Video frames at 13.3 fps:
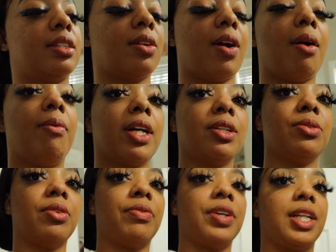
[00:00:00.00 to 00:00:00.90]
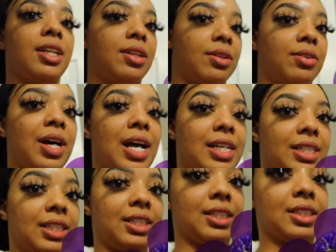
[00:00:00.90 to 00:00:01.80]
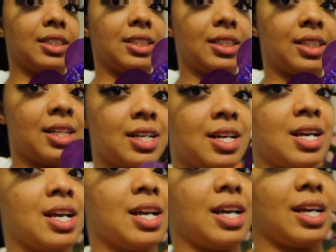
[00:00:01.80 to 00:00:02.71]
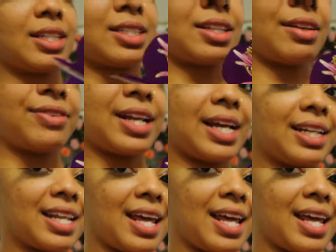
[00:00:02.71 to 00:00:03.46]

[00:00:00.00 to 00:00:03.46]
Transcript: So I want to do the video ideas and stuff like